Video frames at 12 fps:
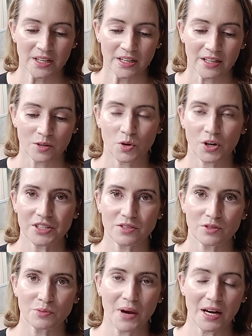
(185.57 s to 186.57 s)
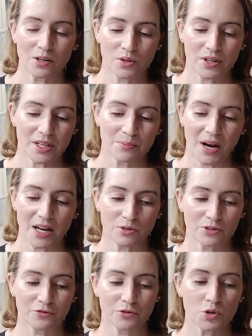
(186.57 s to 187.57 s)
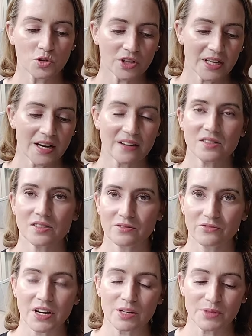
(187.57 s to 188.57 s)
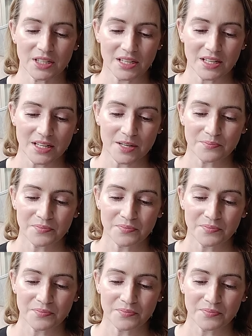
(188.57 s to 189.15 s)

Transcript: And it works even better when combined with ferulic acid and vitamin E.